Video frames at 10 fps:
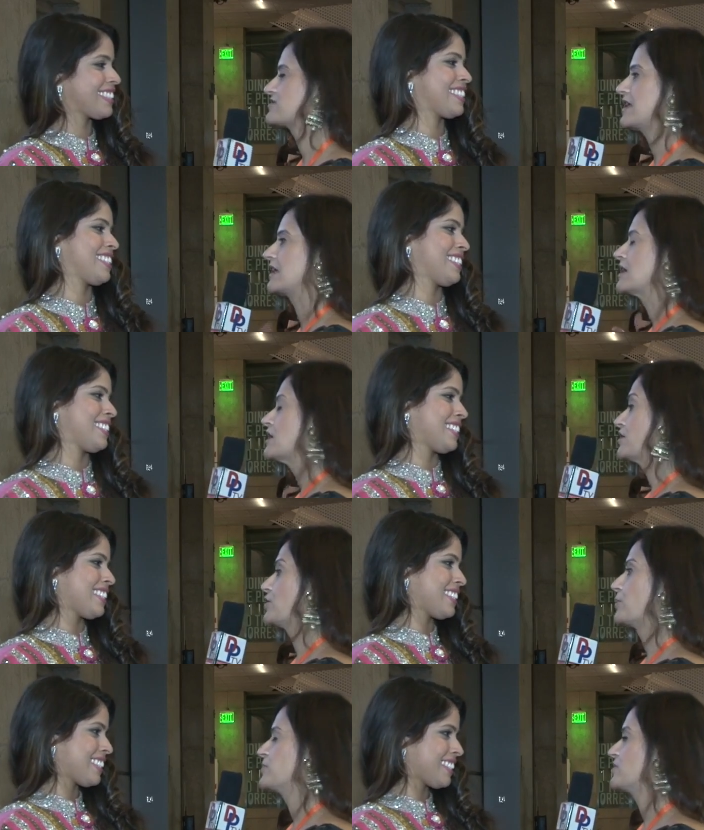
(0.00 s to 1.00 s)
Speaker 1: seeing
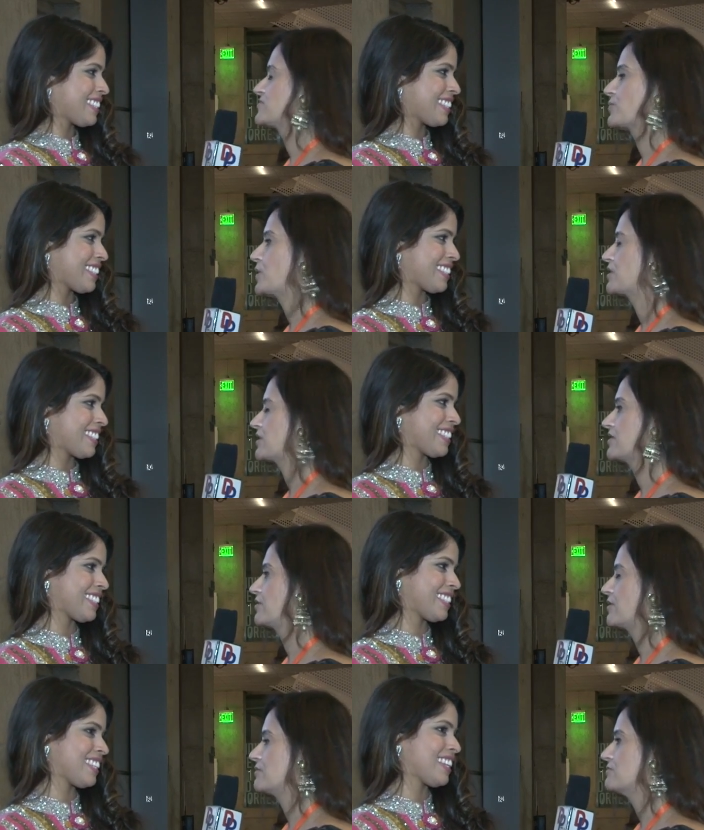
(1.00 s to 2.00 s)
your peers work?
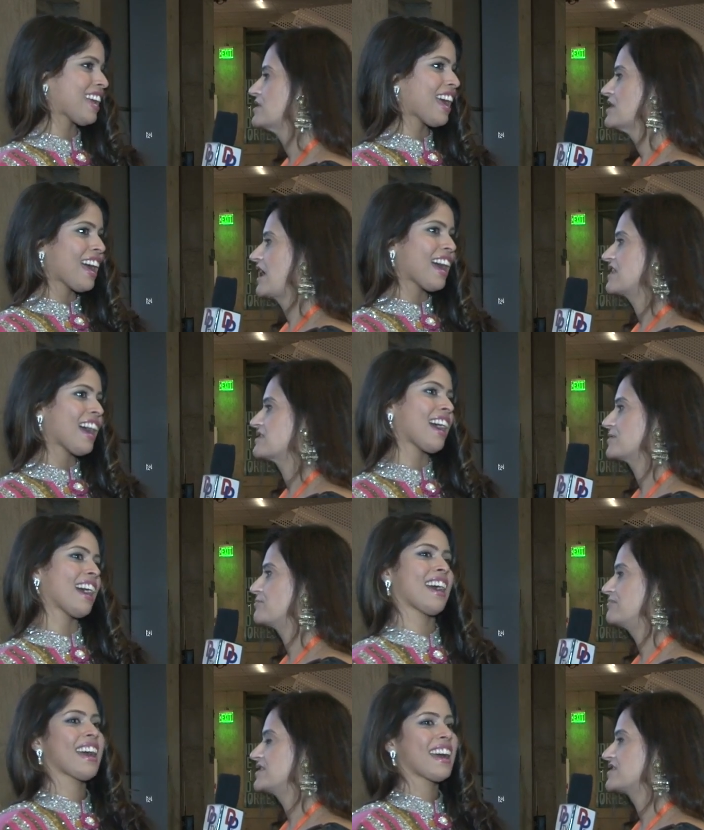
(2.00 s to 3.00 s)
You know, it's a,
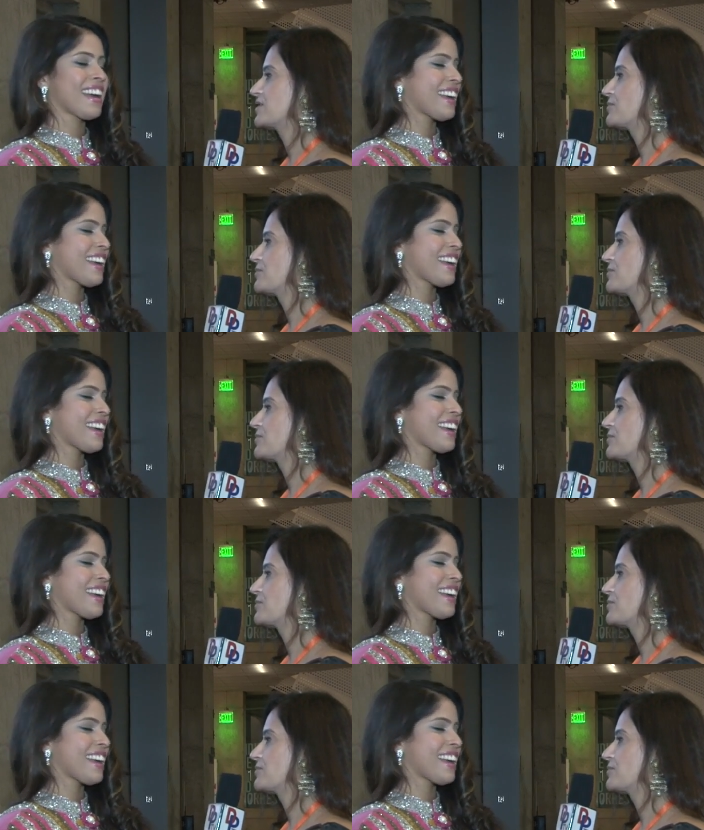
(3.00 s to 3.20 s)
it's a